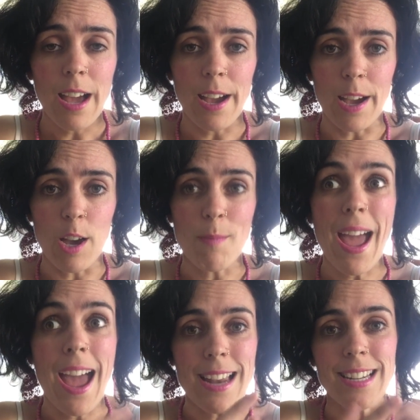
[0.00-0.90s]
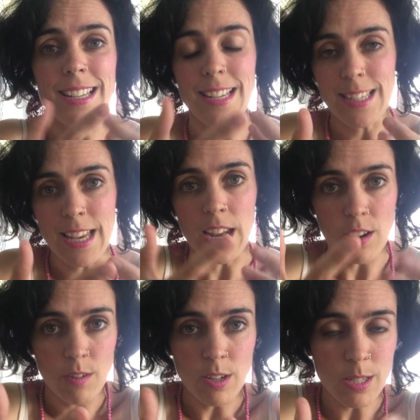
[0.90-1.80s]
And as I
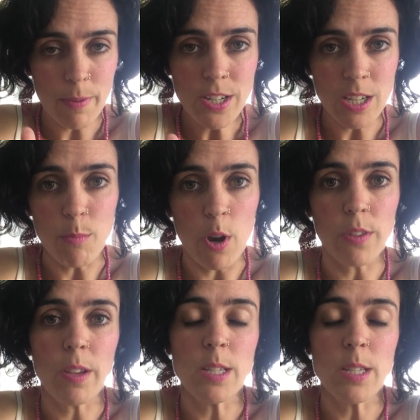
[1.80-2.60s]
said, especially birth,